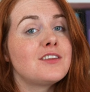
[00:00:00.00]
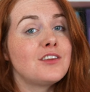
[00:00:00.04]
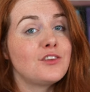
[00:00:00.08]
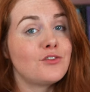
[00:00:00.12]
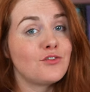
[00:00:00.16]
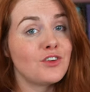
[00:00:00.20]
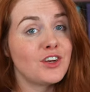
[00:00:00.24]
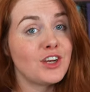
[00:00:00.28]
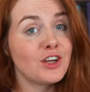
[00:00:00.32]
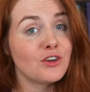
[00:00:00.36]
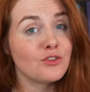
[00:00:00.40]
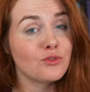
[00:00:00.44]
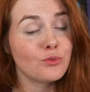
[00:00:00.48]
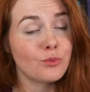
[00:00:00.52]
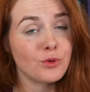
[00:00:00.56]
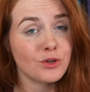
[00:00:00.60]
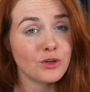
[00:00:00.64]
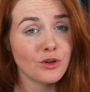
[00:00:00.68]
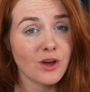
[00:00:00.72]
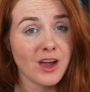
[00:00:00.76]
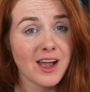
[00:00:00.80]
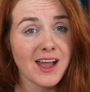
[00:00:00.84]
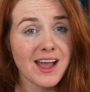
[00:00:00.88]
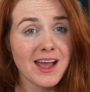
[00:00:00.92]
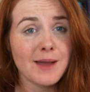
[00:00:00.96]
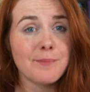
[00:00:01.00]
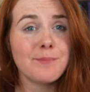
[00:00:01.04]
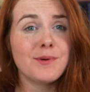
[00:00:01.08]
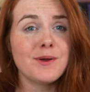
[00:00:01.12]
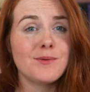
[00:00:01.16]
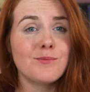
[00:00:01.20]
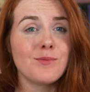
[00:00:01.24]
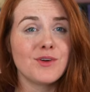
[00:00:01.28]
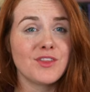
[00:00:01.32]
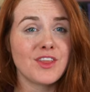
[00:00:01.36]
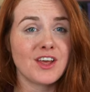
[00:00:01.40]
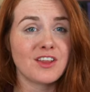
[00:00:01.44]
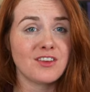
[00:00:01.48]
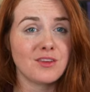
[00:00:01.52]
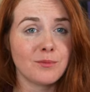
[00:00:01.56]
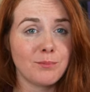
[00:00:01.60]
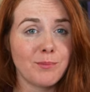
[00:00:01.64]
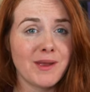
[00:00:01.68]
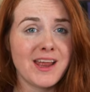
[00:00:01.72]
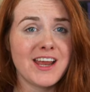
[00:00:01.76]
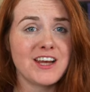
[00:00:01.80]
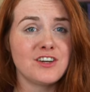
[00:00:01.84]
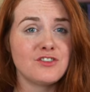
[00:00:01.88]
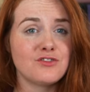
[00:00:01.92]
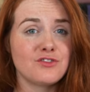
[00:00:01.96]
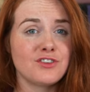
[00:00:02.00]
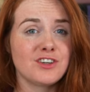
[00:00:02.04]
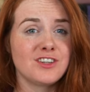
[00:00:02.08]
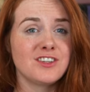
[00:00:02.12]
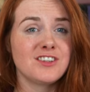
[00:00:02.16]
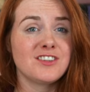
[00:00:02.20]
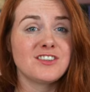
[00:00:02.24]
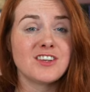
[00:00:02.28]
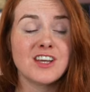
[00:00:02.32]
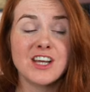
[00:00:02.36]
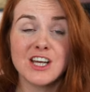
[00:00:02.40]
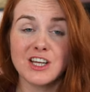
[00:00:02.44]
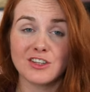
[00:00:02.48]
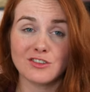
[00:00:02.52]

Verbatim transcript: These videos would not happen without the patrons,